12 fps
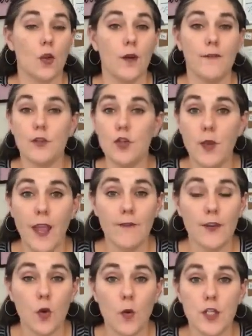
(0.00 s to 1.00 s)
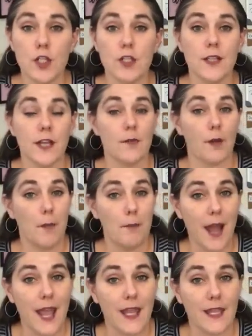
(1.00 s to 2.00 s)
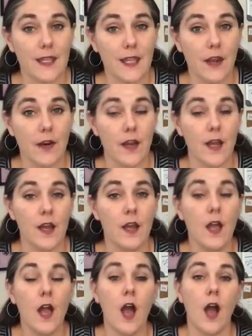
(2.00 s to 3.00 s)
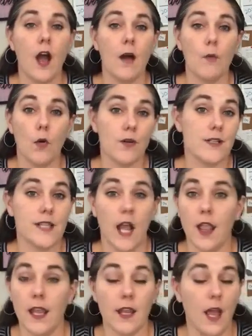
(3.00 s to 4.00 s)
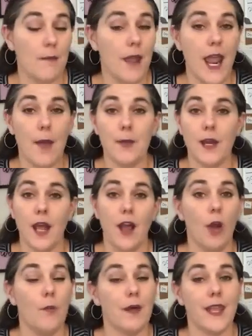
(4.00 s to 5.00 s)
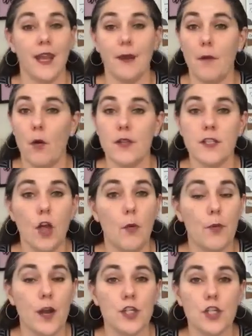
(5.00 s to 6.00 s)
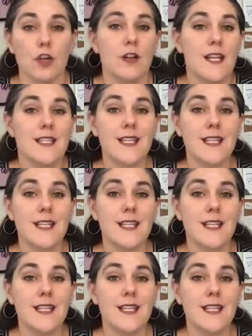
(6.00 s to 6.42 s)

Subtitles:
So if you do have any questions either about buying in the area or selling, I'm happy to help. Again, I'm always low pressure.